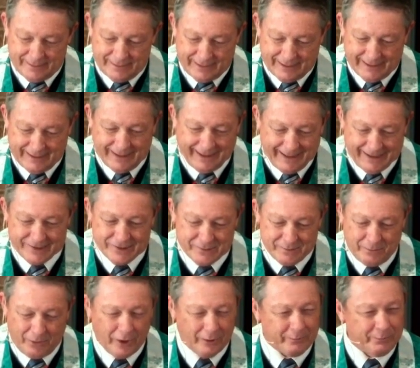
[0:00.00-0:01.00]
and has
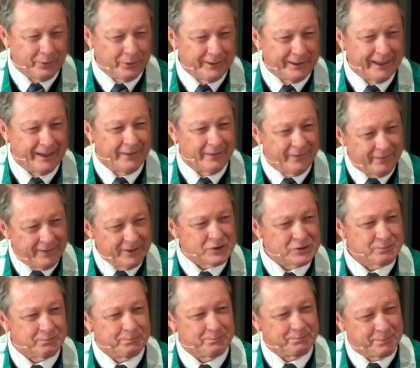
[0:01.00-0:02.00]
Mark put down
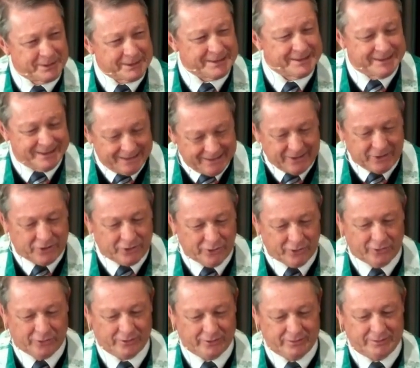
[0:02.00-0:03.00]
this
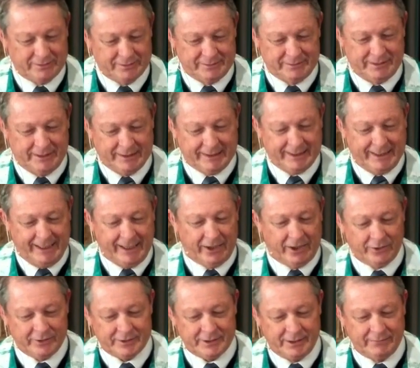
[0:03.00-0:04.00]
particular
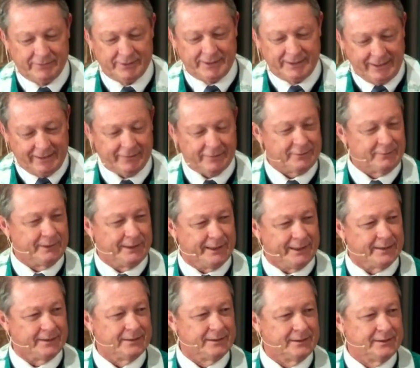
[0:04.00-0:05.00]
account of the deaf
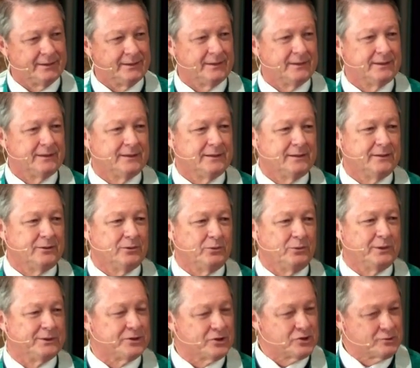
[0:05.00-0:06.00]
man
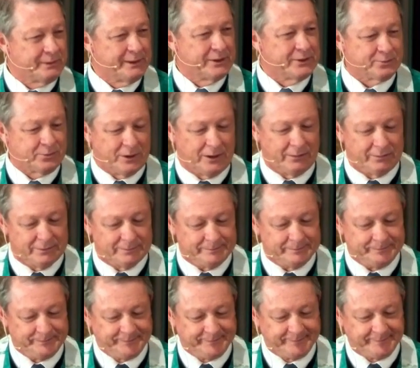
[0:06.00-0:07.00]
with the speech problem.
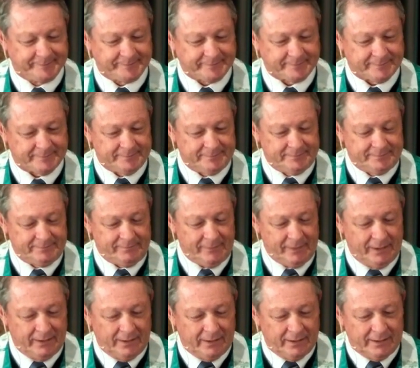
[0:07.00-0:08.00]

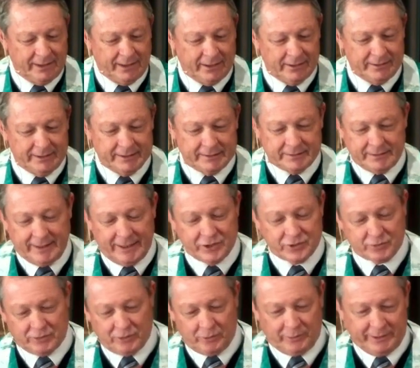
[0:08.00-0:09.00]
Now, in
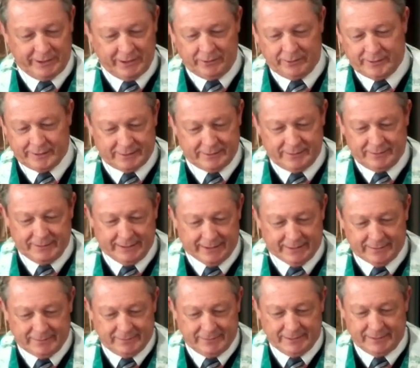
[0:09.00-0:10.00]
today's world, we know
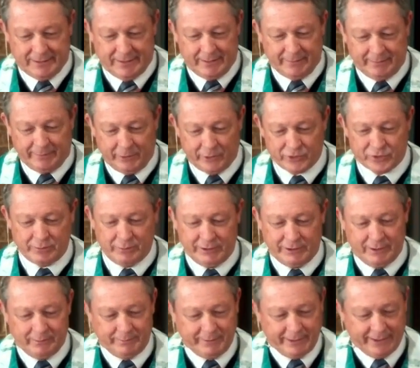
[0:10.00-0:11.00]
that a person
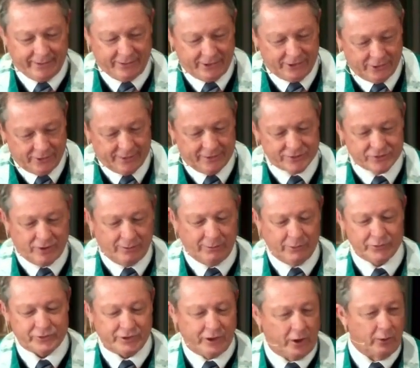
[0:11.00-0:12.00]
with impaired hearing is
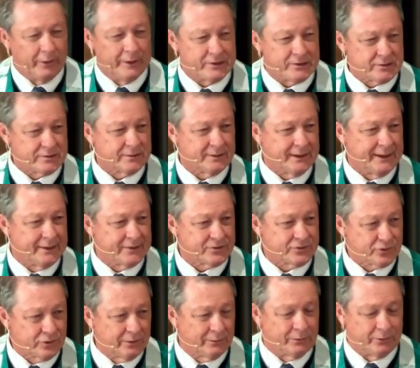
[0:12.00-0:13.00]
almost always has
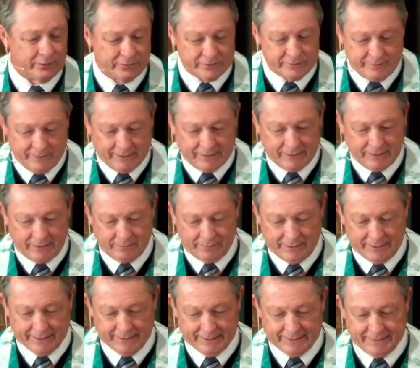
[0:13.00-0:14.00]
trouble speaking
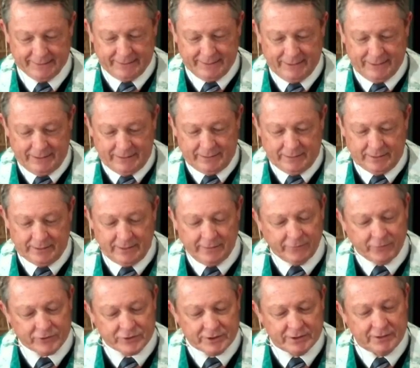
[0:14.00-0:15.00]
plainly. The
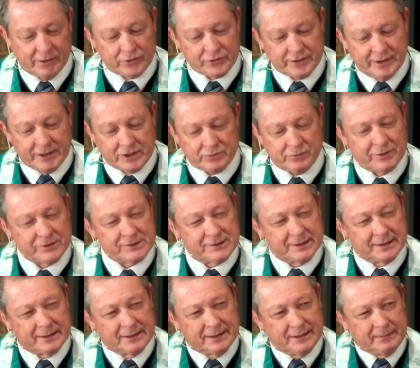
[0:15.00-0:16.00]
difference in those days was
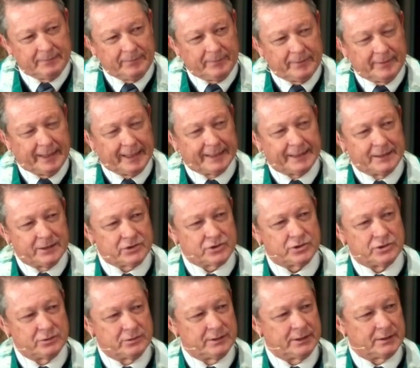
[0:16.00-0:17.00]
that
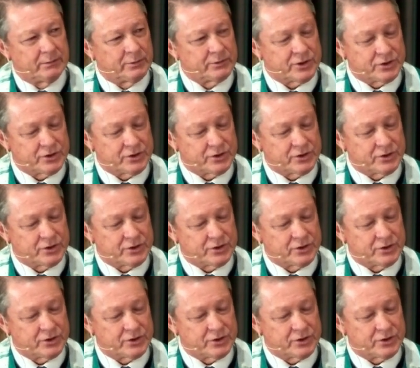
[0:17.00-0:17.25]
issue then was